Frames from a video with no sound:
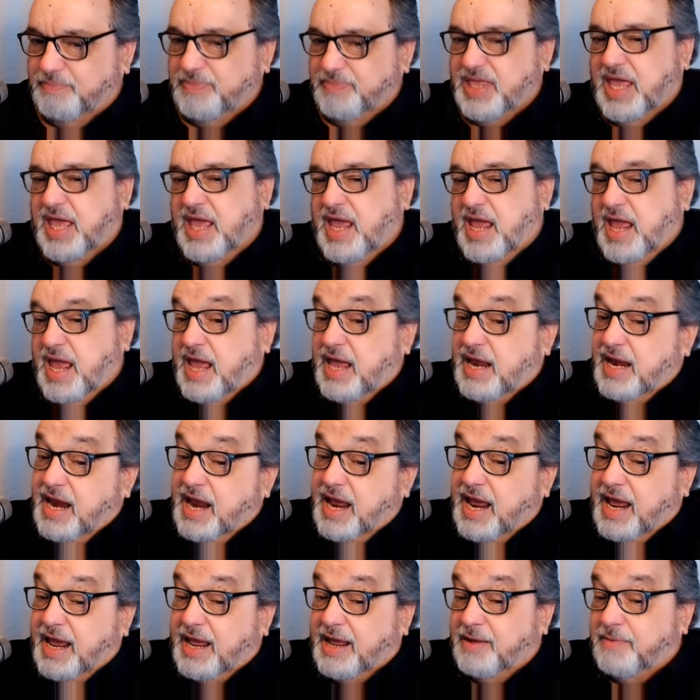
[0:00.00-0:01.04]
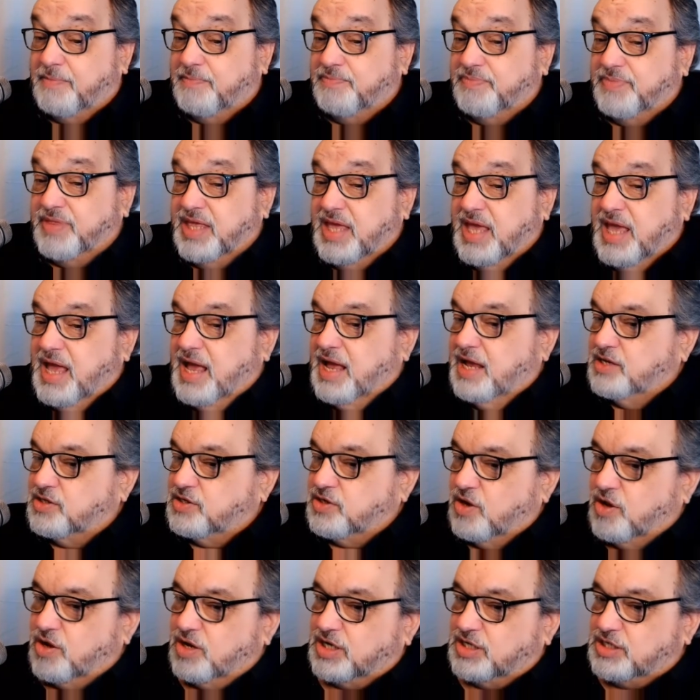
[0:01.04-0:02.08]
And hey, as
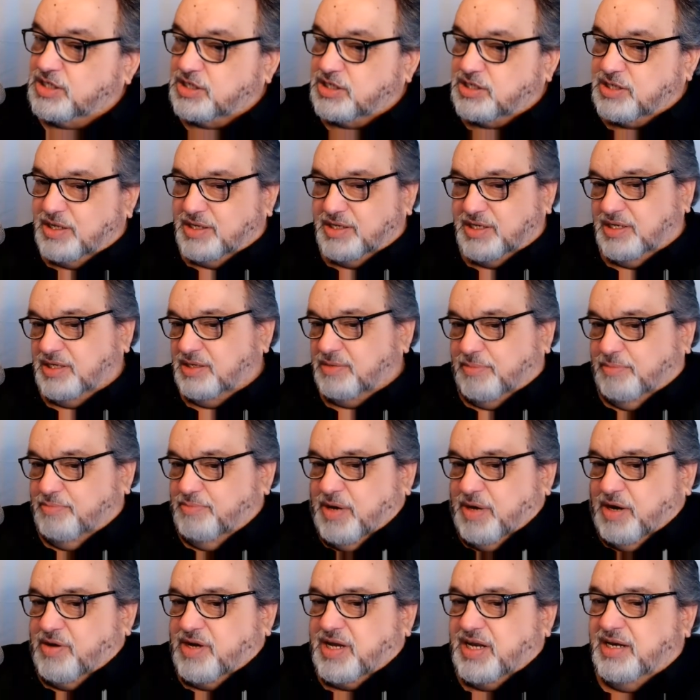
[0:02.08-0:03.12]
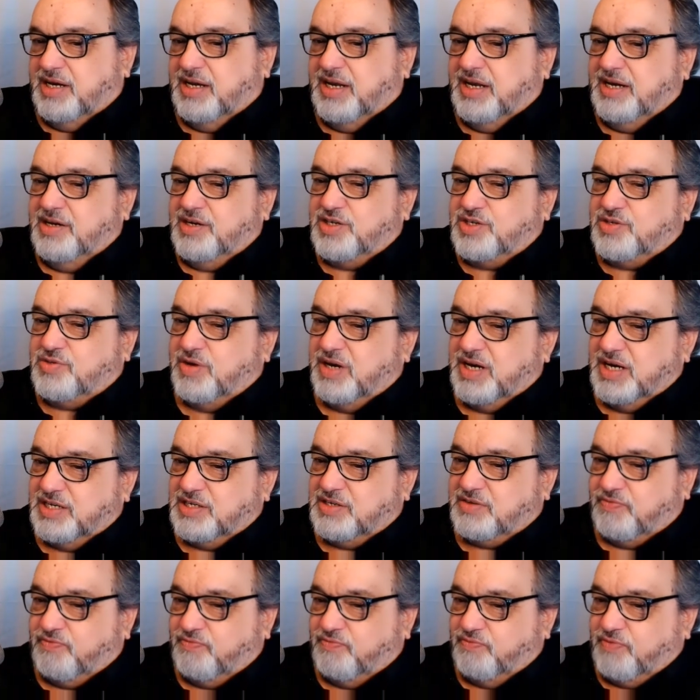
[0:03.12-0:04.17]
long as American industry is
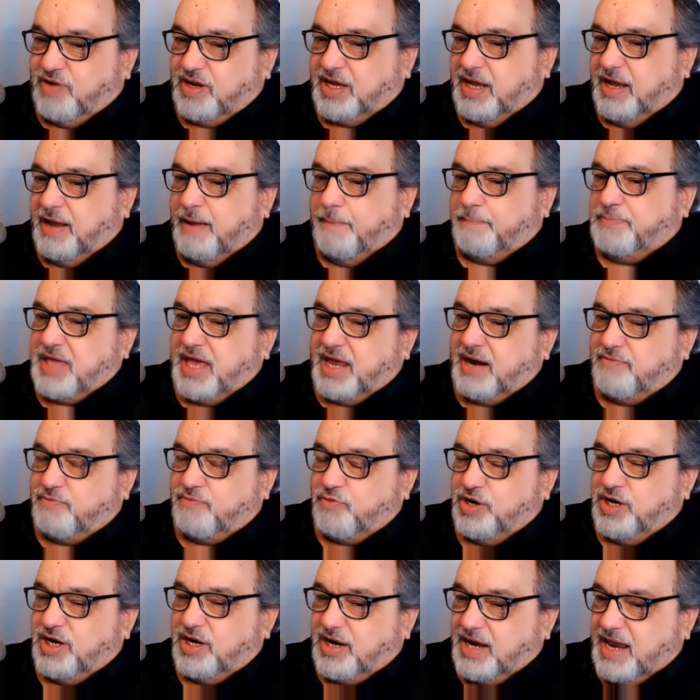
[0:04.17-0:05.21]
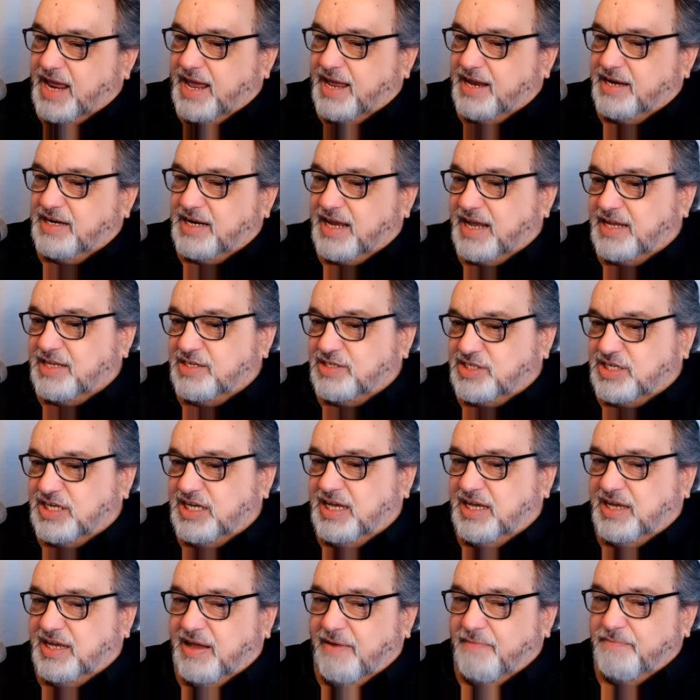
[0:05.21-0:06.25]
fucking up California land and sea,
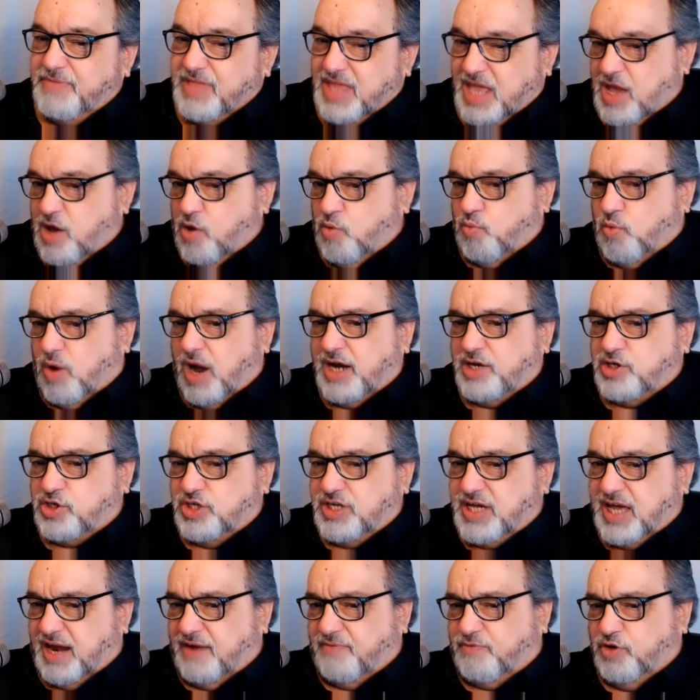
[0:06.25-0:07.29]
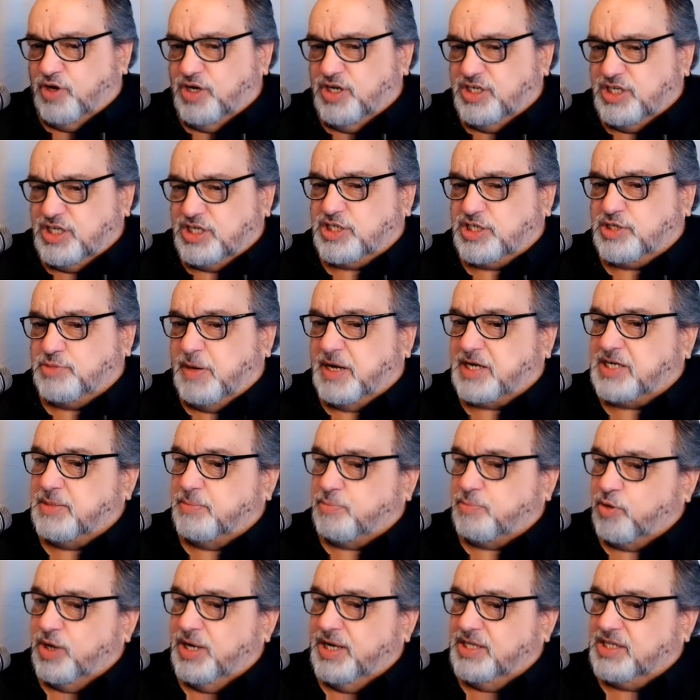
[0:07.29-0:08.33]
why should Californians expect to
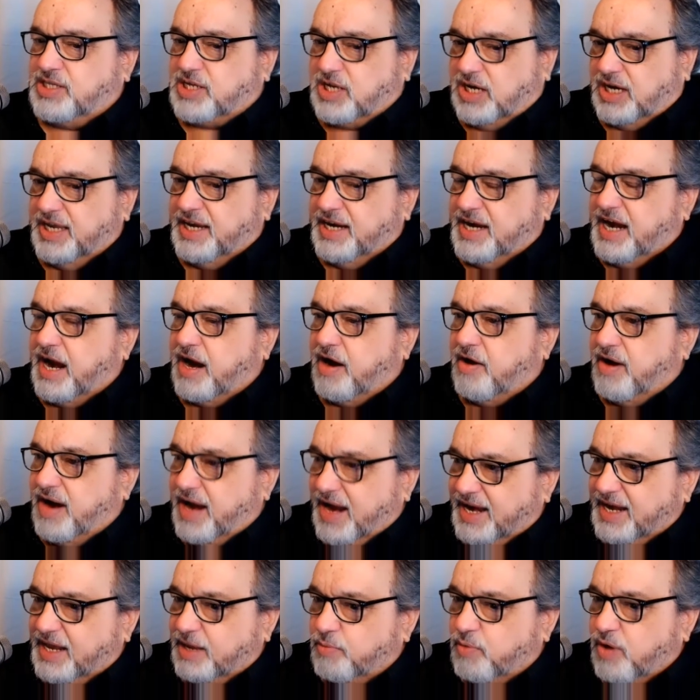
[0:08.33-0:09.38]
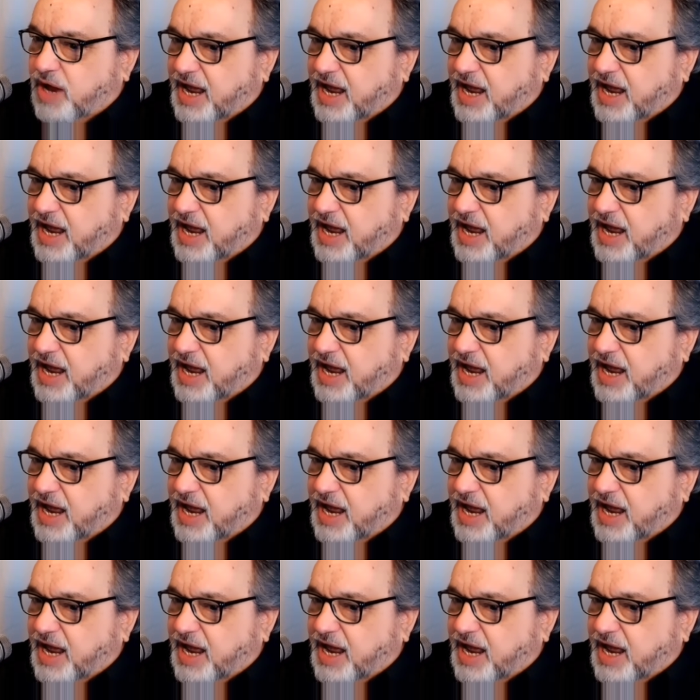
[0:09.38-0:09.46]
breathe clean air anyway?